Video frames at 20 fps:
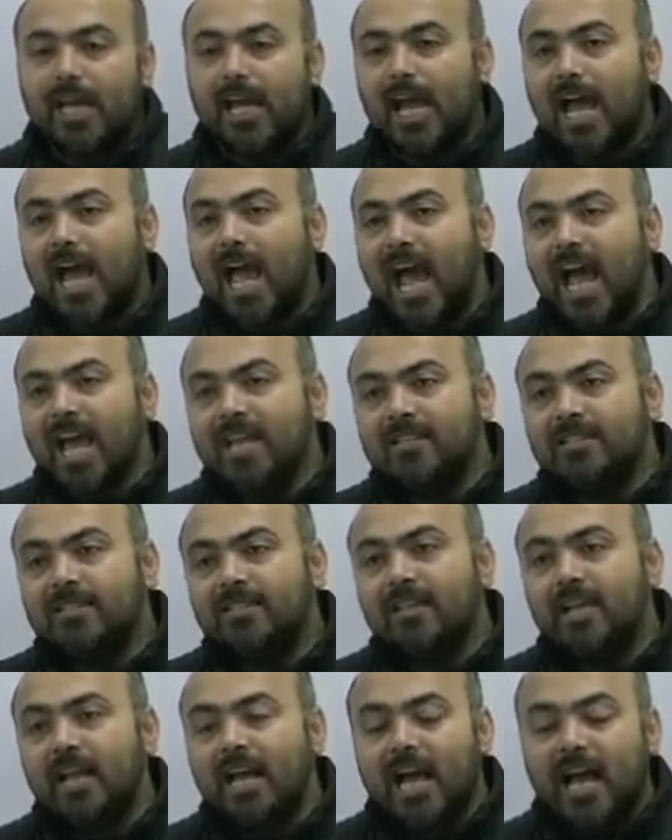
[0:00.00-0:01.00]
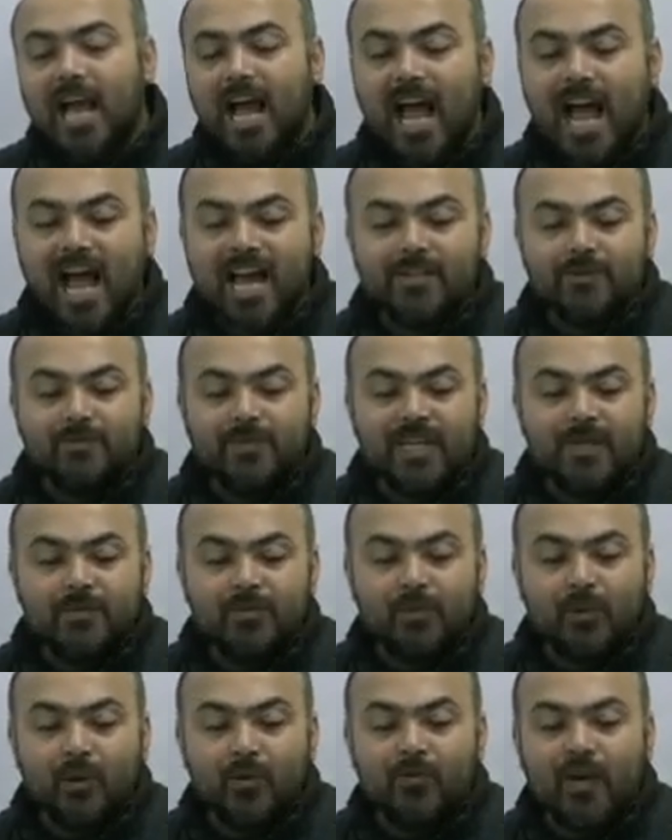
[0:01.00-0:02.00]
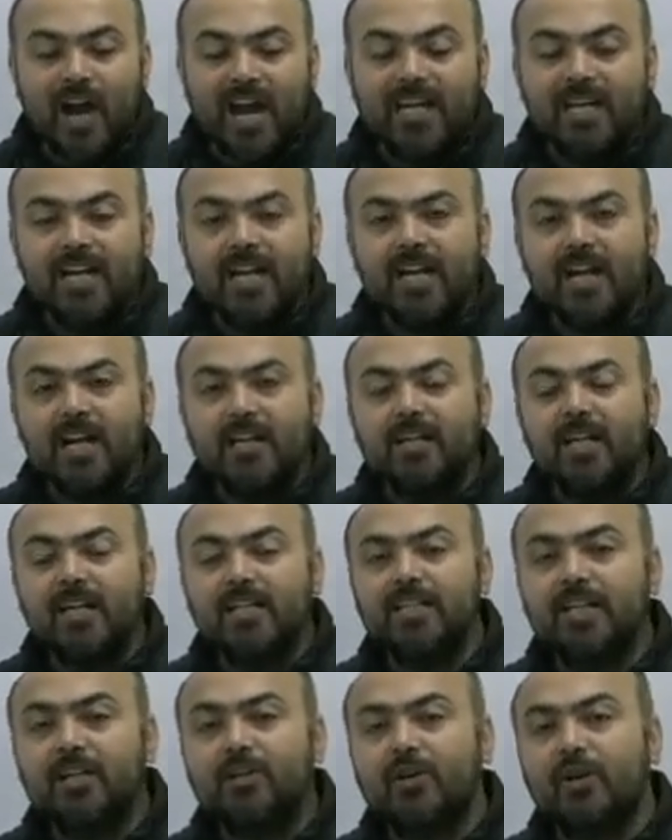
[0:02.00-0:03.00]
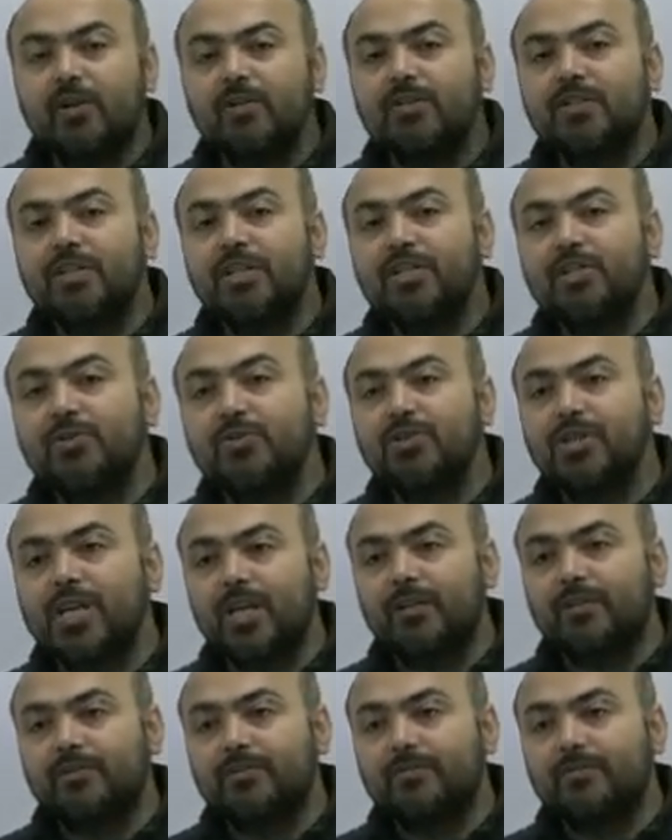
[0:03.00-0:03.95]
as has been provided under the Constitution.